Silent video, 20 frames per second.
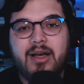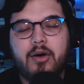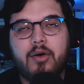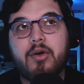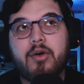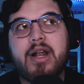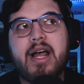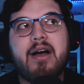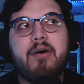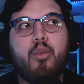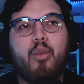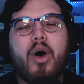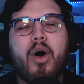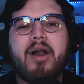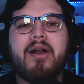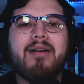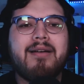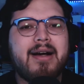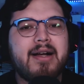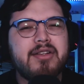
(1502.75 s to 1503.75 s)
Uh, or not
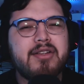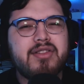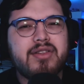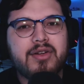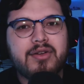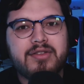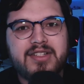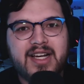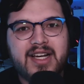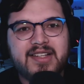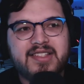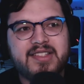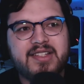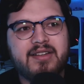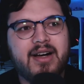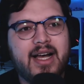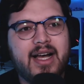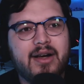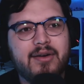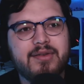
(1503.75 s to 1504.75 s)
water clouds, they're
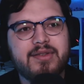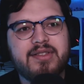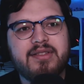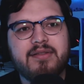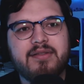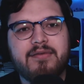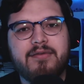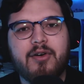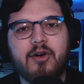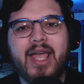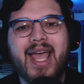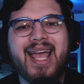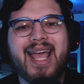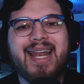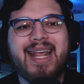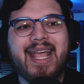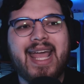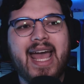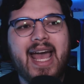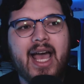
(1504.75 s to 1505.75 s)
dust clouds,
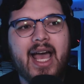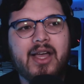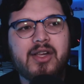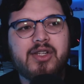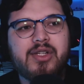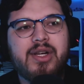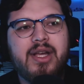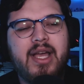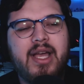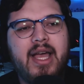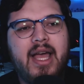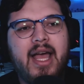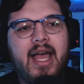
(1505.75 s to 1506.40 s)
volcanic ash,